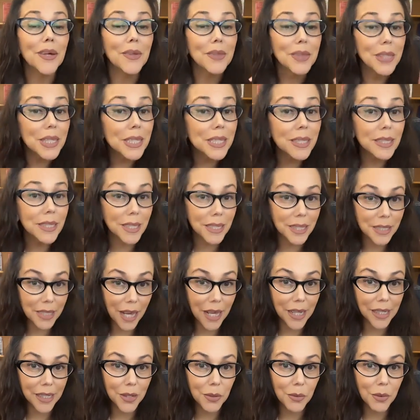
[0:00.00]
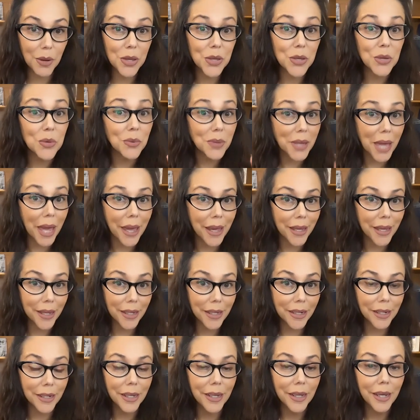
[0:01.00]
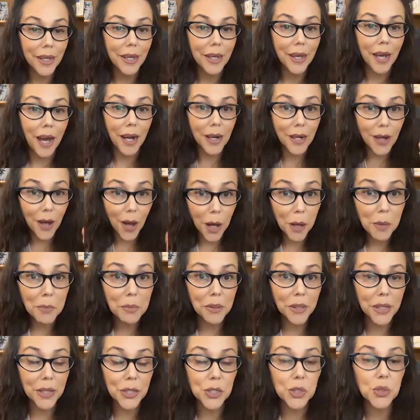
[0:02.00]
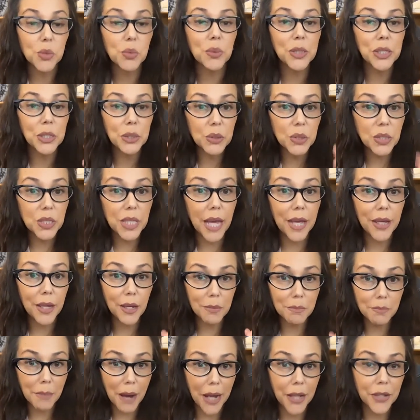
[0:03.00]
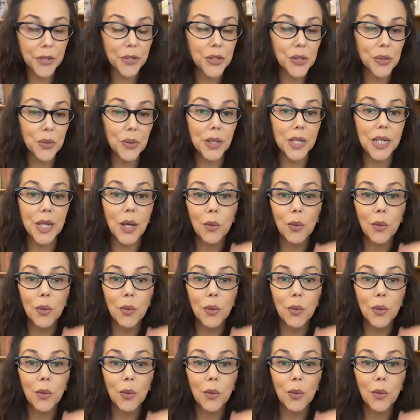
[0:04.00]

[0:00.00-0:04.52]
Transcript: this is exactly what you can accomplish when you set your mind to it.